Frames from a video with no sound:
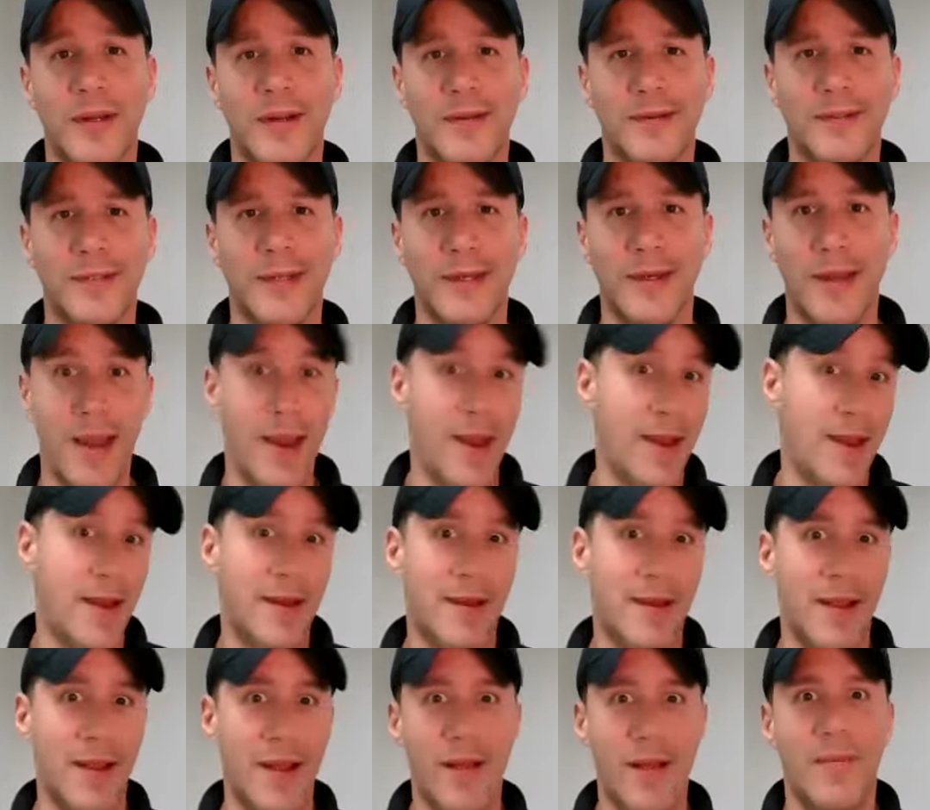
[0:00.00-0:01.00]
And I was like,
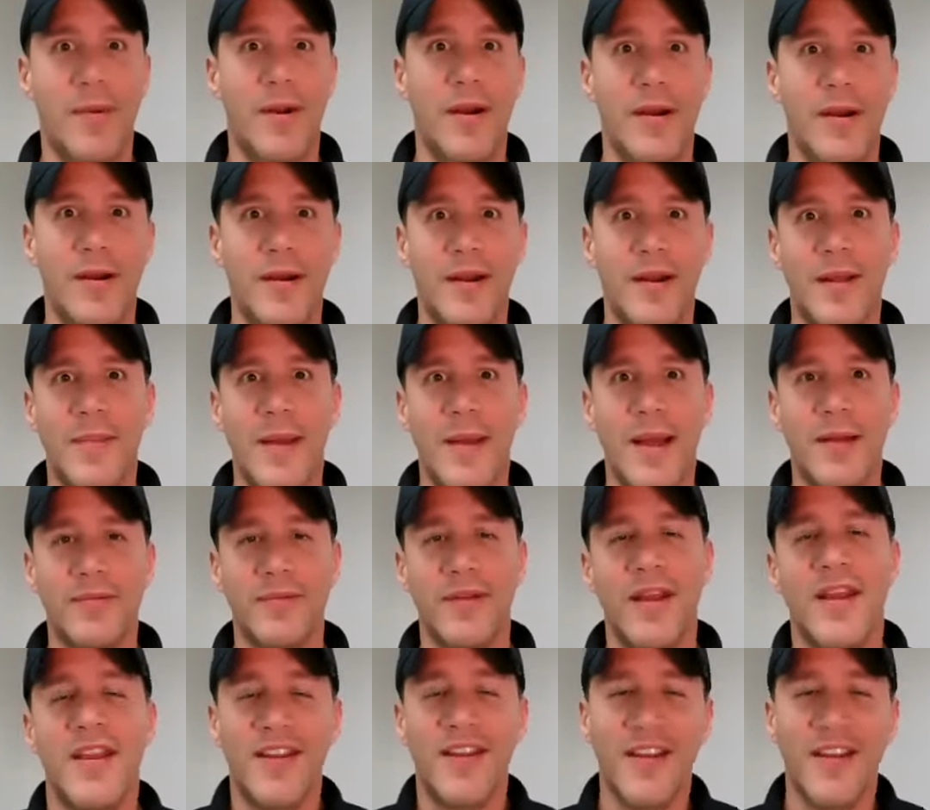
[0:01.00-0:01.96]
"Hey, I'm all right, I'm out."